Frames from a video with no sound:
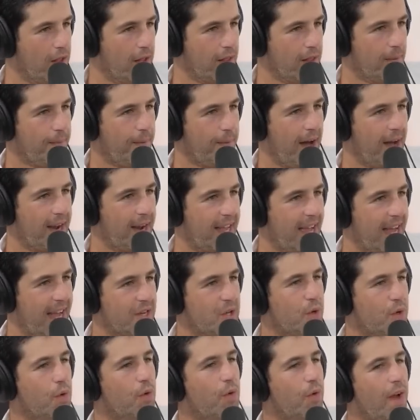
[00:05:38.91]
on the
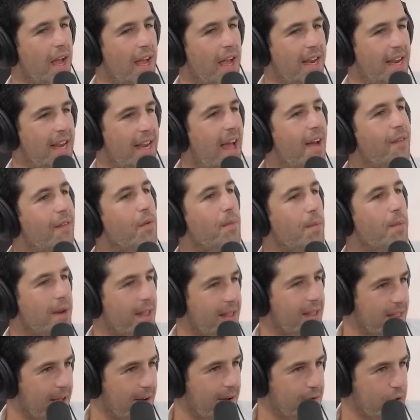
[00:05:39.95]
podcast who created
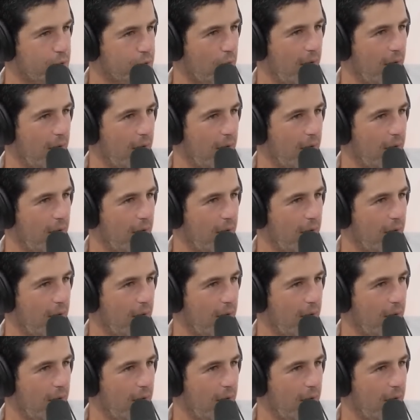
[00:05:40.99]
Everybody Loves